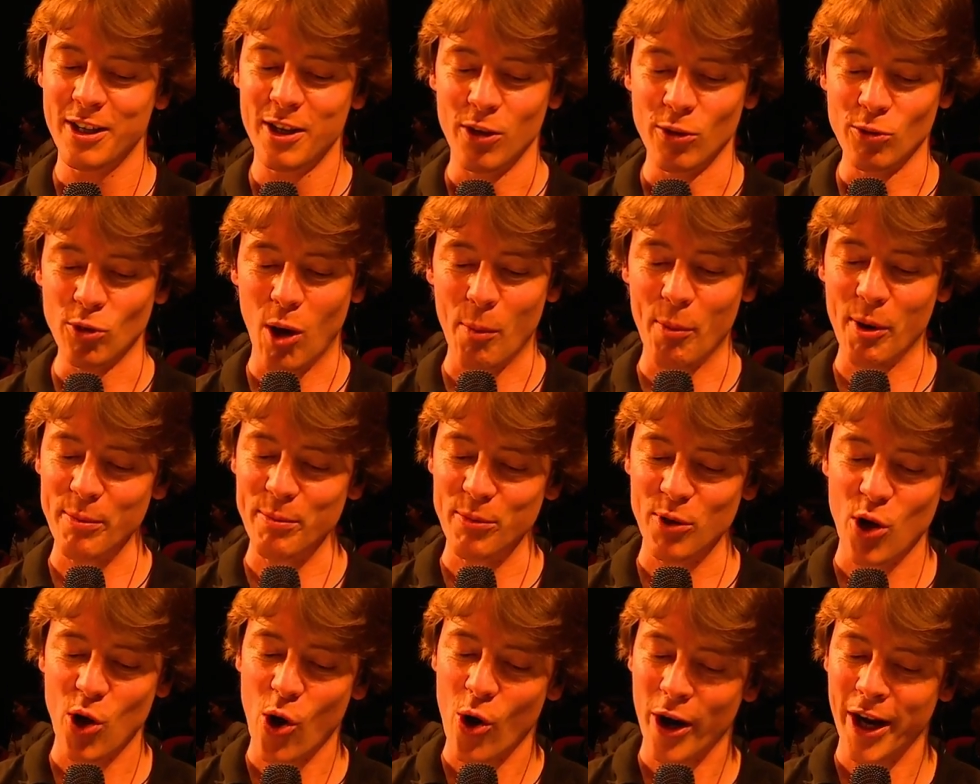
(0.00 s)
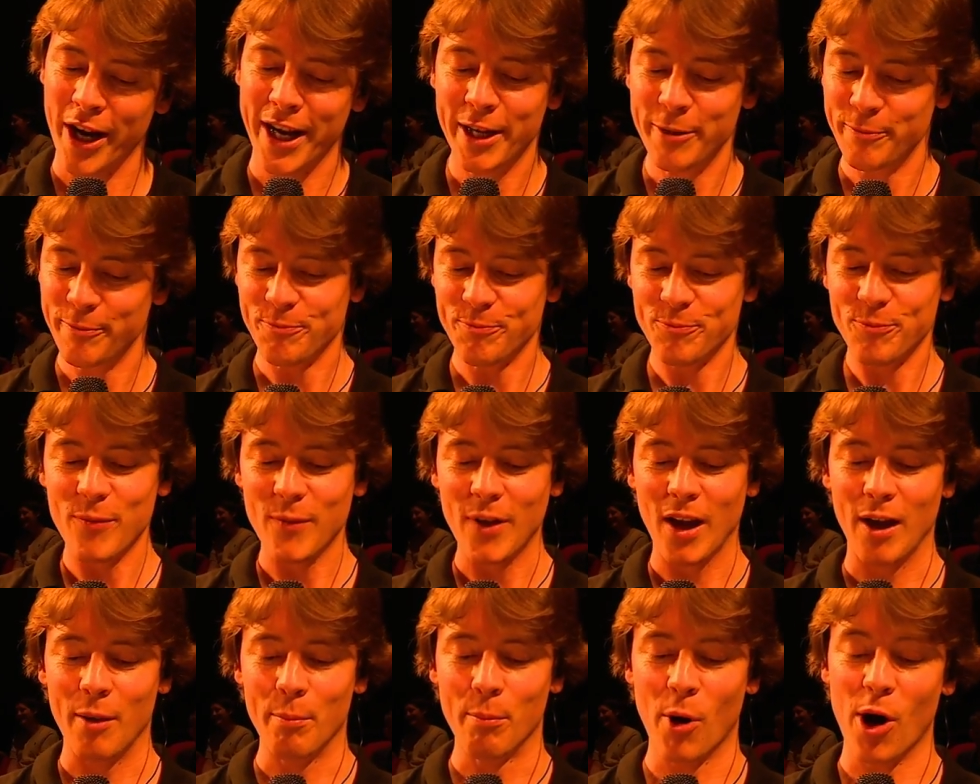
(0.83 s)
Robert McGoy,
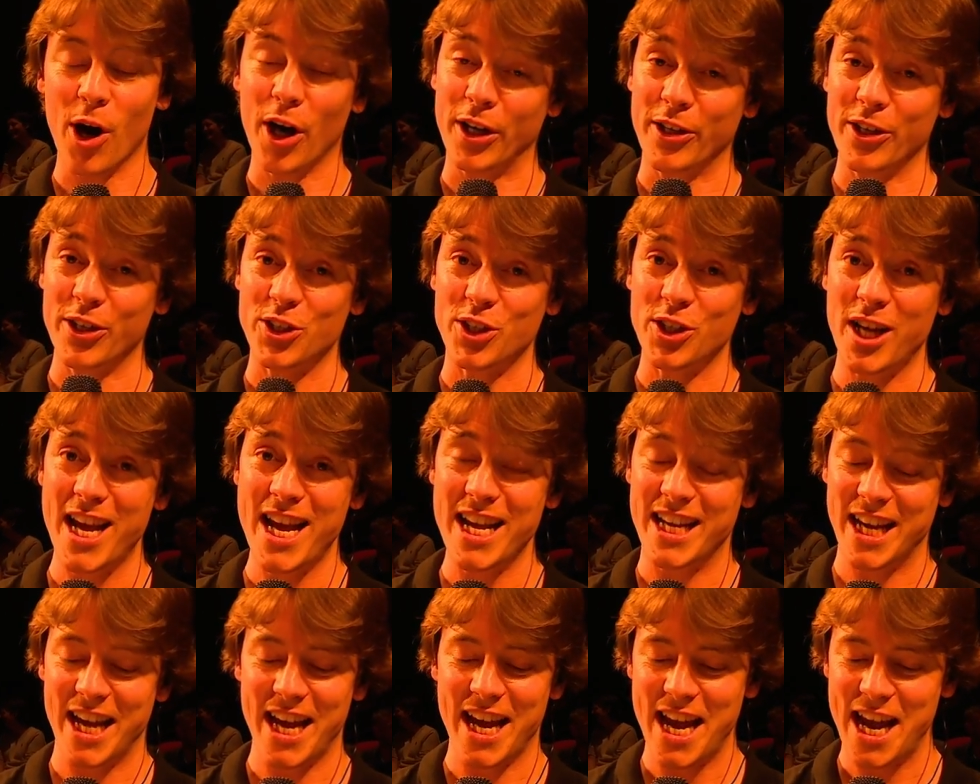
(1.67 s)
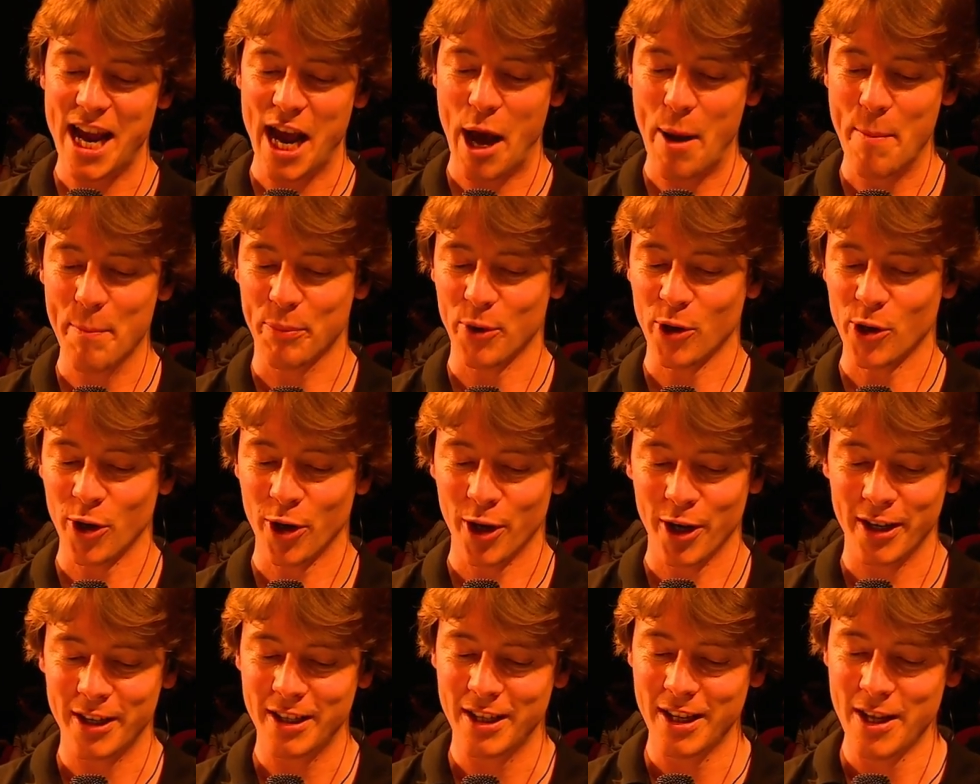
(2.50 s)
Marcus aka
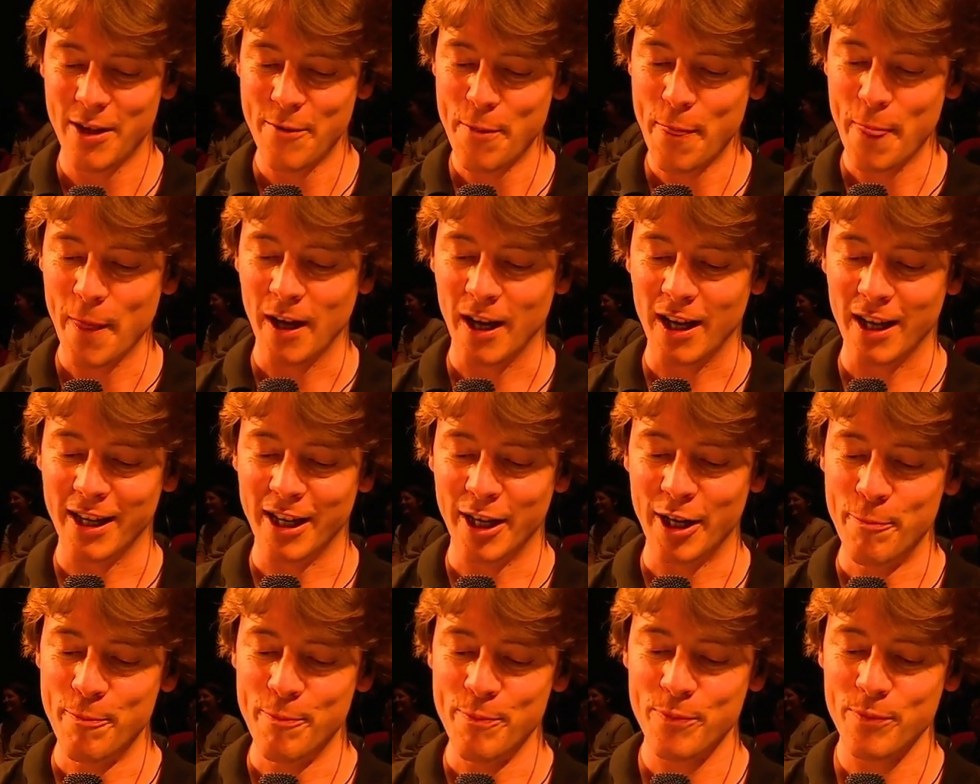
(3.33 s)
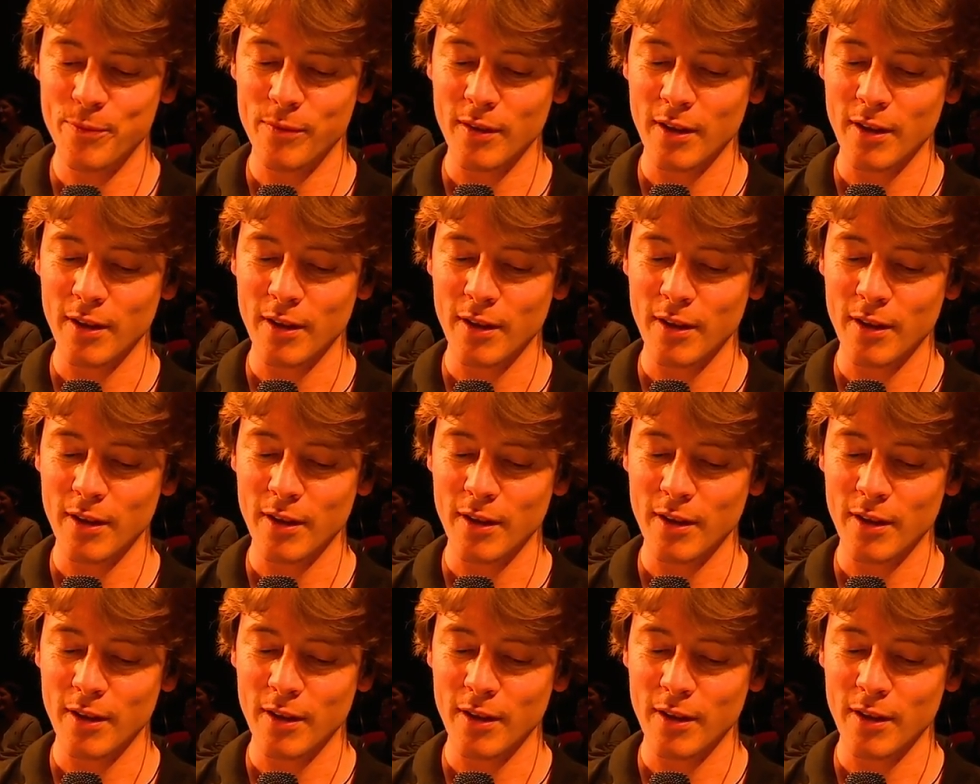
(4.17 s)
Emperor, Uta